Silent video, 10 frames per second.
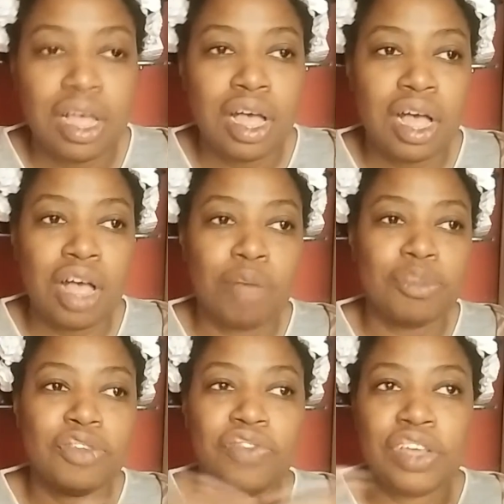
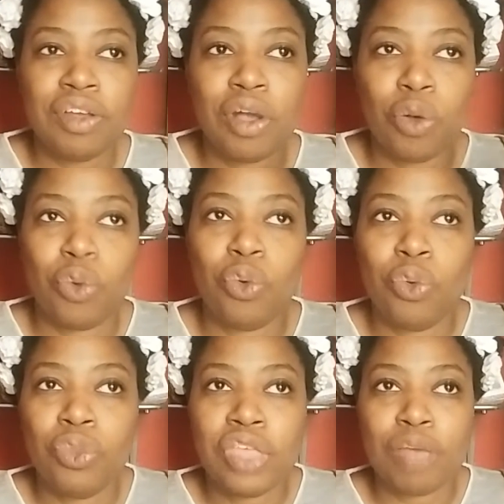to figure out
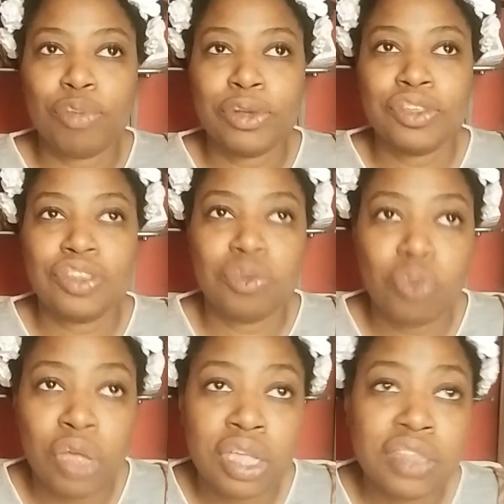who that person
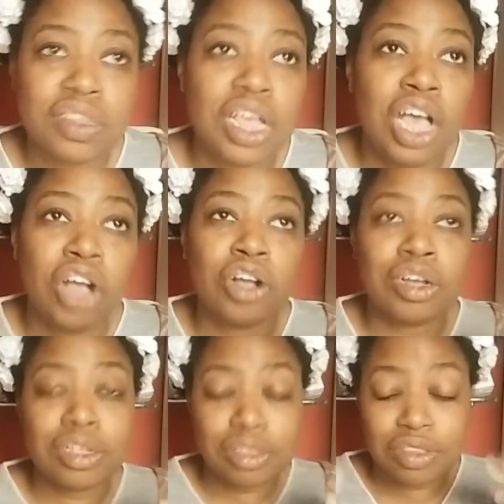was.
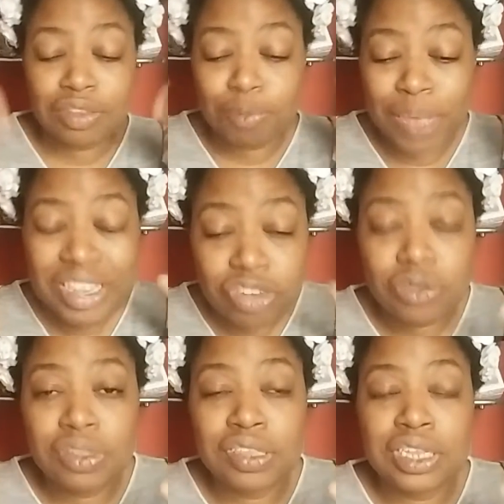Her
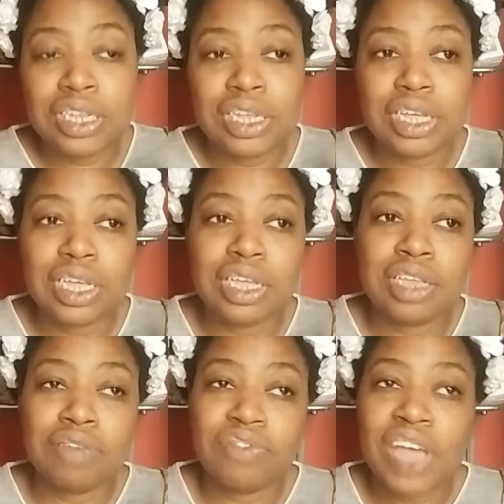specialty,
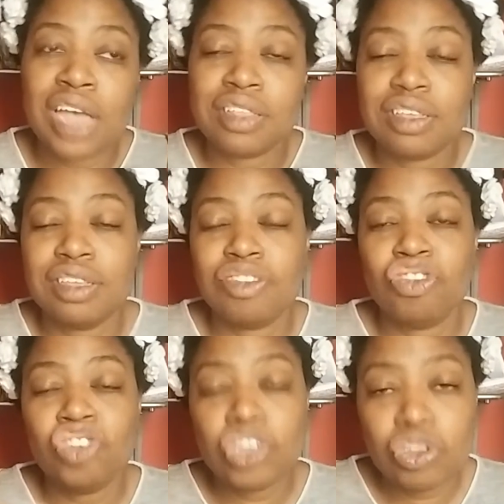in fact, is
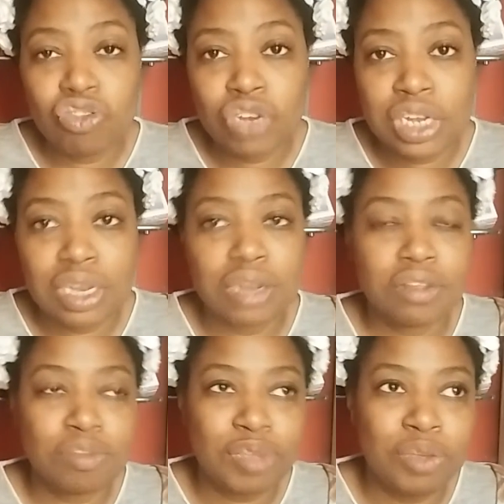children, and I'll
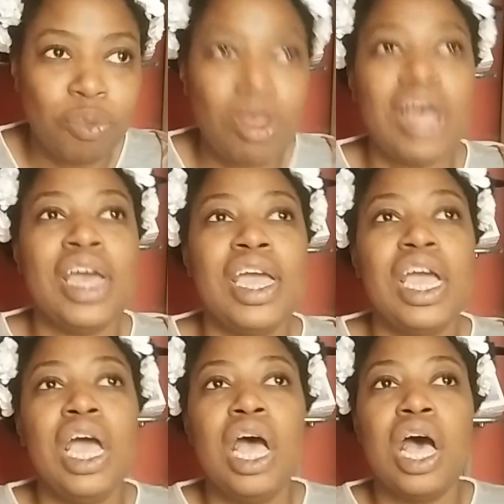explain why.
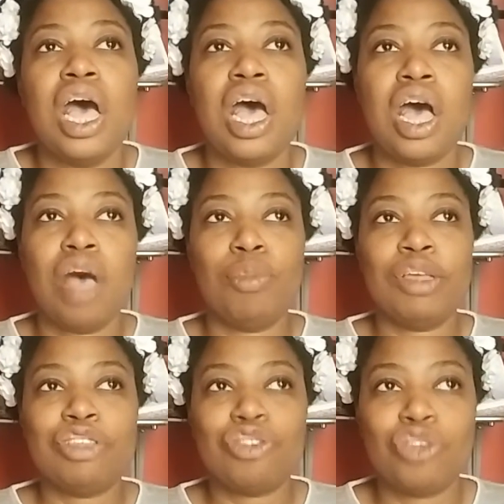
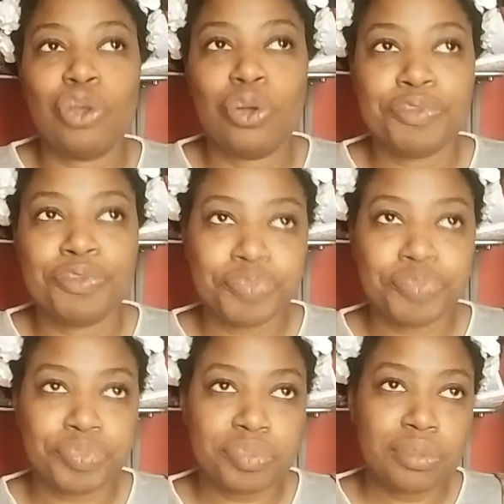So
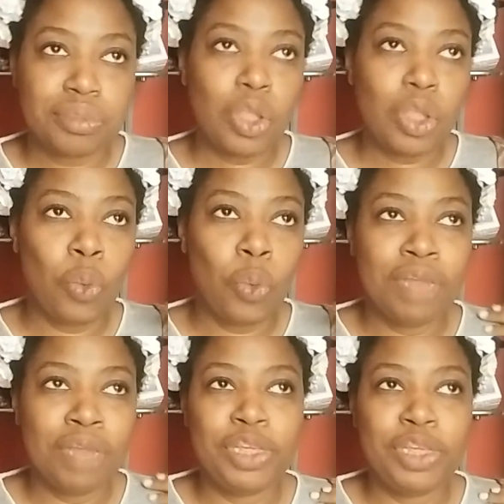
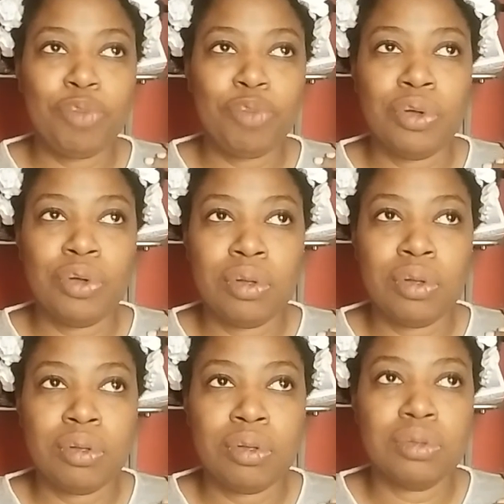when
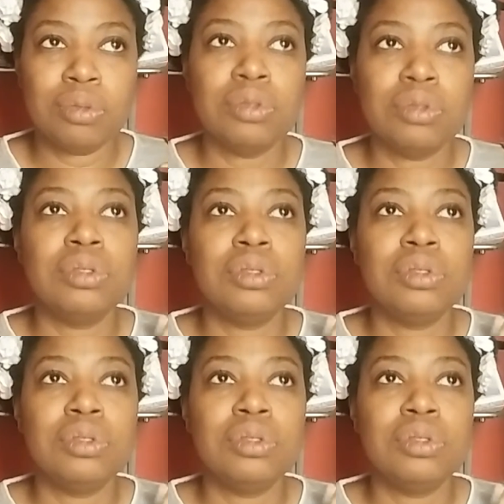people,